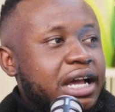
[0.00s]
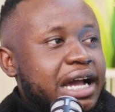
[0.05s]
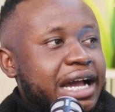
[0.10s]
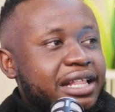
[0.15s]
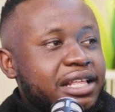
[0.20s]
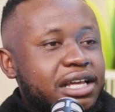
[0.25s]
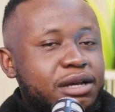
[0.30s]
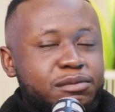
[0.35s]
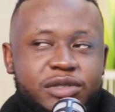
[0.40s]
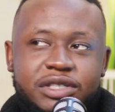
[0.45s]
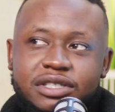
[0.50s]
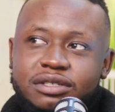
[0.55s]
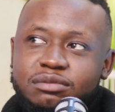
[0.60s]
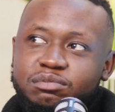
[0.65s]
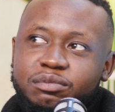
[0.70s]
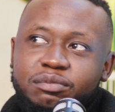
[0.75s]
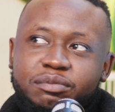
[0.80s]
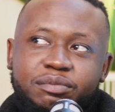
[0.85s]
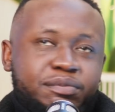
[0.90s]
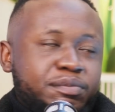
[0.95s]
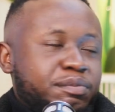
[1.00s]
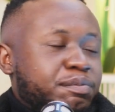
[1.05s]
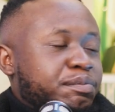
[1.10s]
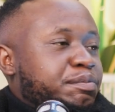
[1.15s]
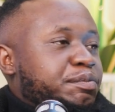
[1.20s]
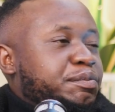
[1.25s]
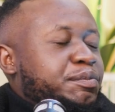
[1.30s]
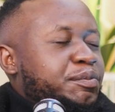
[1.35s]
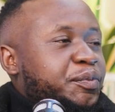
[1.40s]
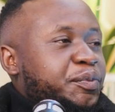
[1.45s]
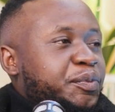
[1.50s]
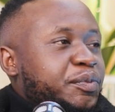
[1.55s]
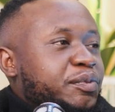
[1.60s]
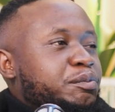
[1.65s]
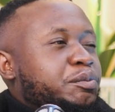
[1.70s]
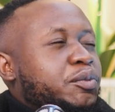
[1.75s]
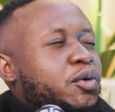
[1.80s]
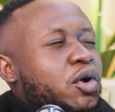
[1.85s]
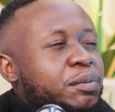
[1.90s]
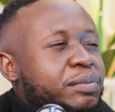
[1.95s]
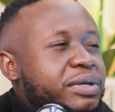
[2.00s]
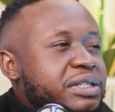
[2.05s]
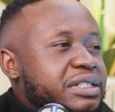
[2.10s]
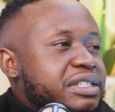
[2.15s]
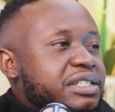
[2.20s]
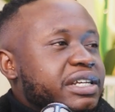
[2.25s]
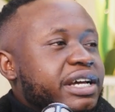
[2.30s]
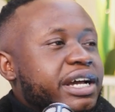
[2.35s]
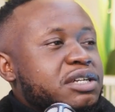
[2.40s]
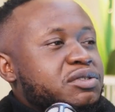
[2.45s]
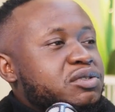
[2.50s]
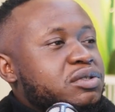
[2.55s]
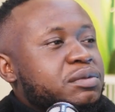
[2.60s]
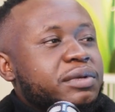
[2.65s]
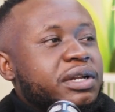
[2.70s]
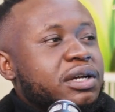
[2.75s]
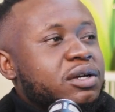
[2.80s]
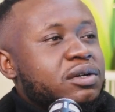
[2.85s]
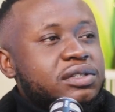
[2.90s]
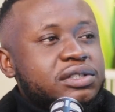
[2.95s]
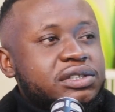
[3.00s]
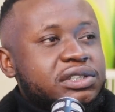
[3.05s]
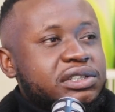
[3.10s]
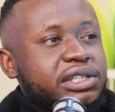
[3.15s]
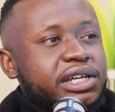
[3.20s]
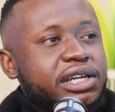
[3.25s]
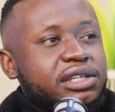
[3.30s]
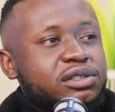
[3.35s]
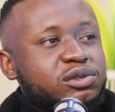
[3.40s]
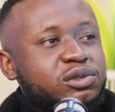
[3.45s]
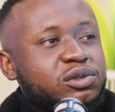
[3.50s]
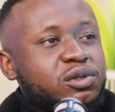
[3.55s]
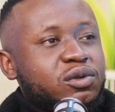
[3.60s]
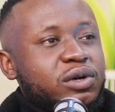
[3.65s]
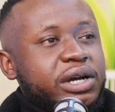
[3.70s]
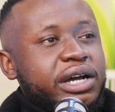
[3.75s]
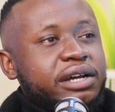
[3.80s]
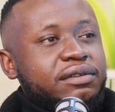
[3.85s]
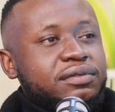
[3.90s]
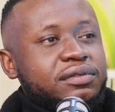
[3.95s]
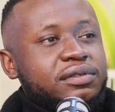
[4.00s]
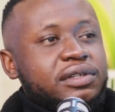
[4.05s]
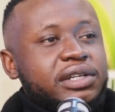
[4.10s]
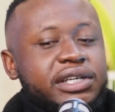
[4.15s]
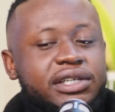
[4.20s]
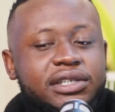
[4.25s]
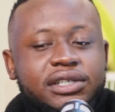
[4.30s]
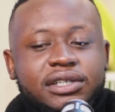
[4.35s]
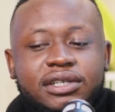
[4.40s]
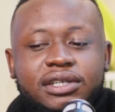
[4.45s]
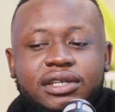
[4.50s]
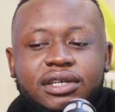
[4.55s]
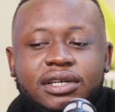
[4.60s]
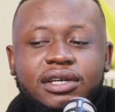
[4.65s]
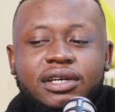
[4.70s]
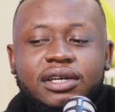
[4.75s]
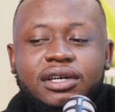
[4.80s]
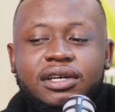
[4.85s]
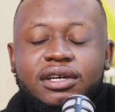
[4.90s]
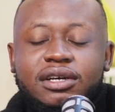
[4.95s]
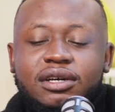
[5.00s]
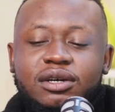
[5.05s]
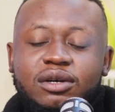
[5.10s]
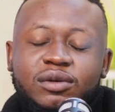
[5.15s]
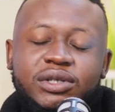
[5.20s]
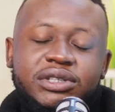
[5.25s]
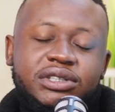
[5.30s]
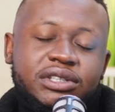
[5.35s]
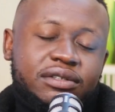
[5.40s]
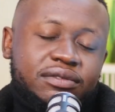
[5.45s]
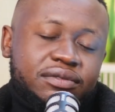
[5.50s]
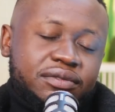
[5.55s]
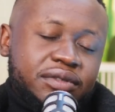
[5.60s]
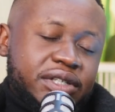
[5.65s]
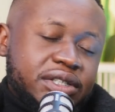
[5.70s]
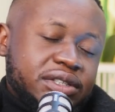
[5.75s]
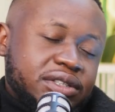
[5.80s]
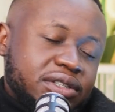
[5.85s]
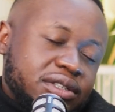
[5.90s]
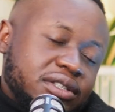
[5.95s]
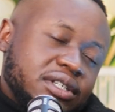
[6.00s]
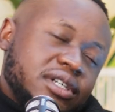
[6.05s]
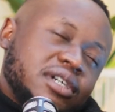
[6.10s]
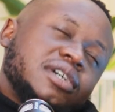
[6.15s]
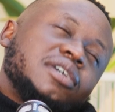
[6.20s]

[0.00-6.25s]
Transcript: I think I'm just proper detached from it. I don't understand. So I feel like, what's that phrase?